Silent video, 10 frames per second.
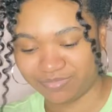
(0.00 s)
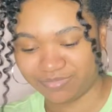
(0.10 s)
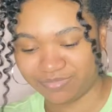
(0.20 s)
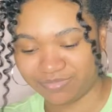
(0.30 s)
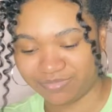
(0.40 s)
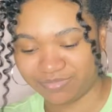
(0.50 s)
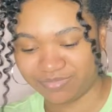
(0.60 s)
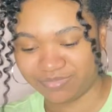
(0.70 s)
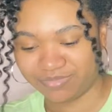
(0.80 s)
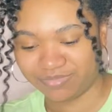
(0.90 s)

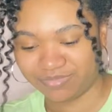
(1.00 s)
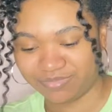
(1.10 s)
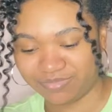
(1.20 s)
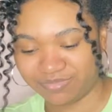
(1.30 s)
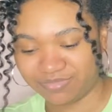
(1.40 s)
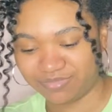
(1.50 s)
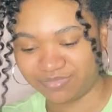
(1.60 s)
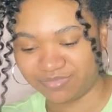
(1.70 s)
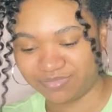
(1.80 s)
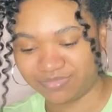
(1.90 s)

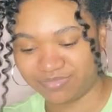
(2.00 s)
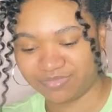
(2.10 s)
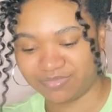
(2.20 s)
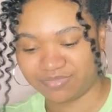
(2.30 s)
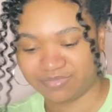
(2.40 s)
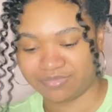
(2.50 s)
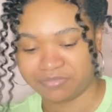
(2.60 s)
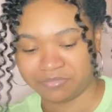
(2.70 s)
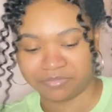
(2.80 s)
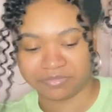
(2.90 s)
(silence)